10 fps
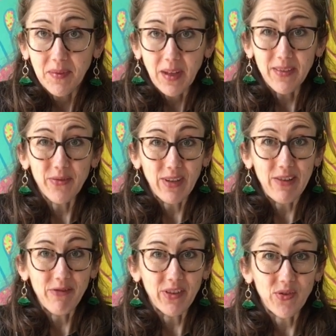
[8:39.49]
It's really
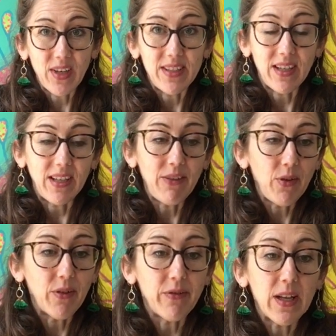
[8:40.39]
frustrating. If you
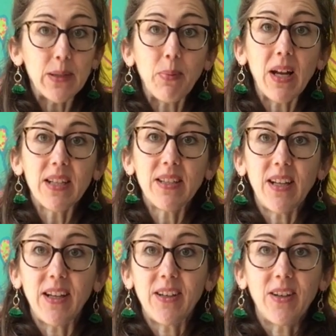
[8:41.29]
can find a
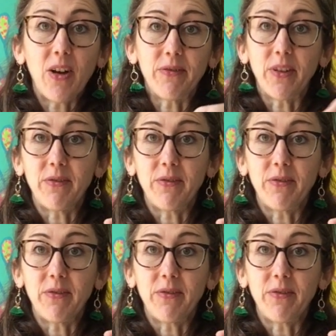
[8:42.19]
plastic cover